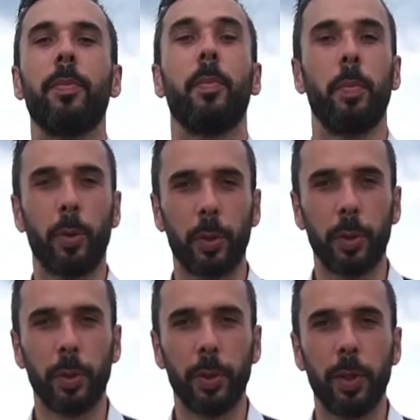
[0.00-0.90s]

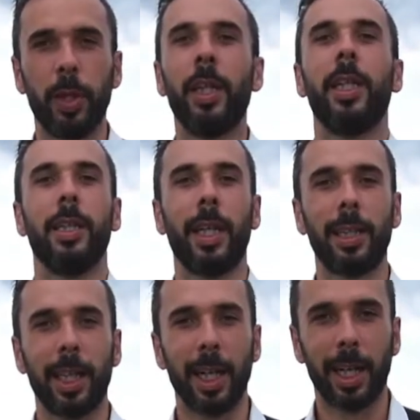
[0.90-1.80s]
Bonjour,
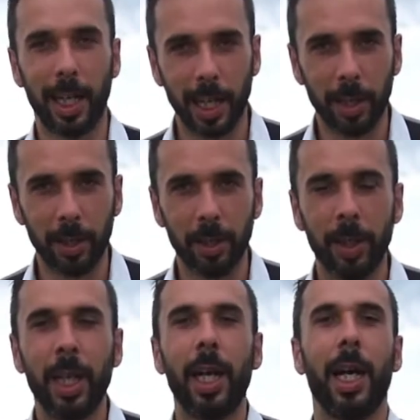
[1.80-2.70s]
Daja Hao,
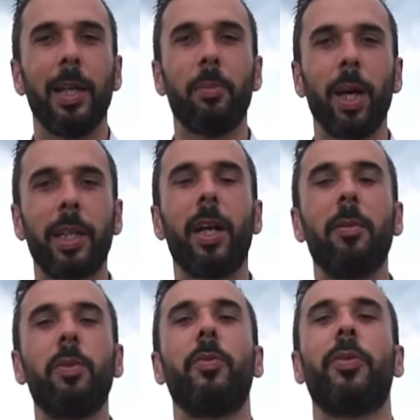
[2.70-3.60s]
and
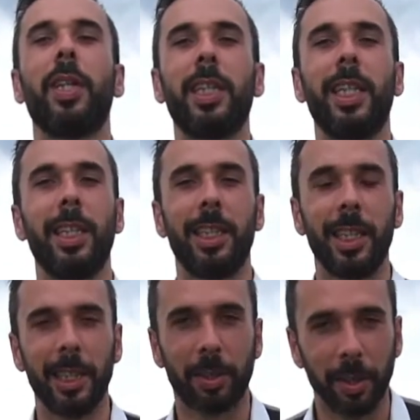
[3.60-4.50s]
welcome to Frenchy
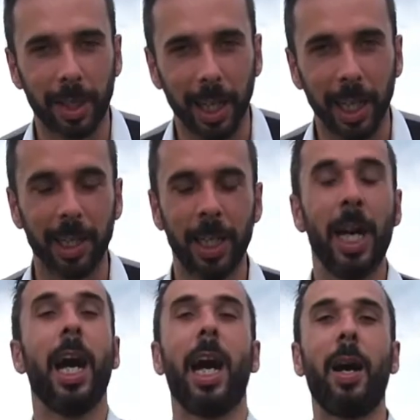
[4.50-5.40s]
Teaches Cocktail.
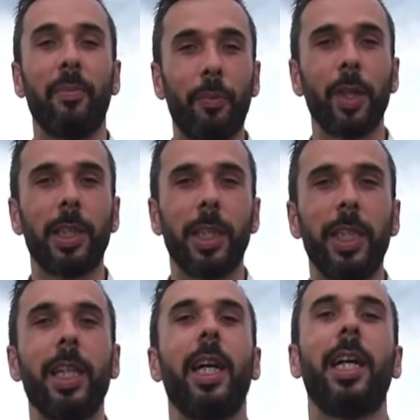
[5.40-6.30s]
I'm Frenchy,
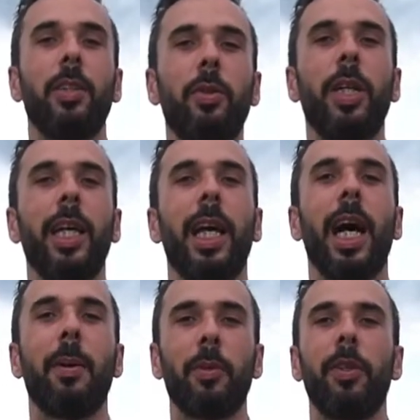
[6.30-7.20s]
and today
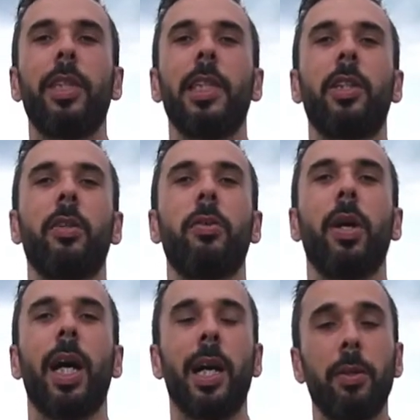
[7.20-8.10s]
I'm going to teach you
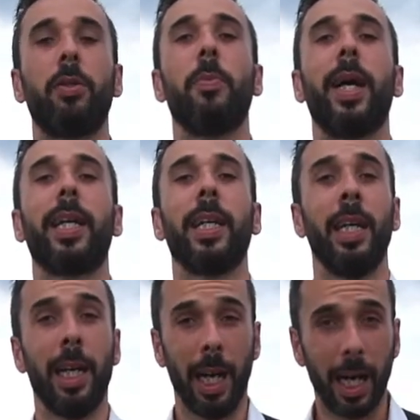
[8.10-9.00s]
how to make
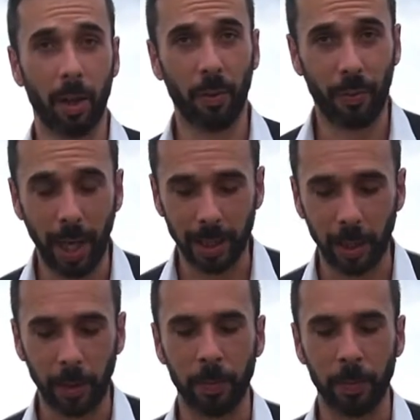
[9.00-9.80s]
an old fashioned.